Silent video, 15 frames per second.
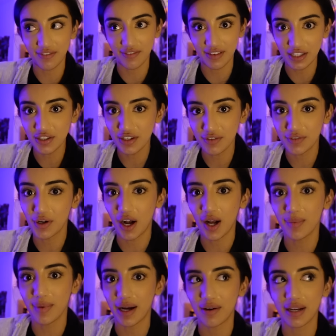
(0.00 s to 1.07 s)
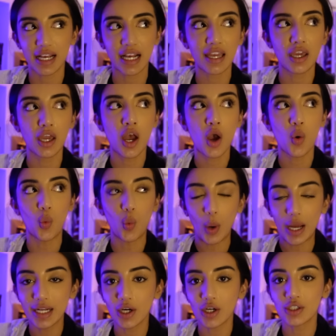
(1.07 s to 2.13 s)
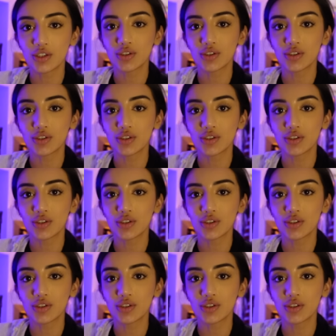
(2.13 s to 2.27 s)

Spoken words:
literally forgot about. Like, I went on a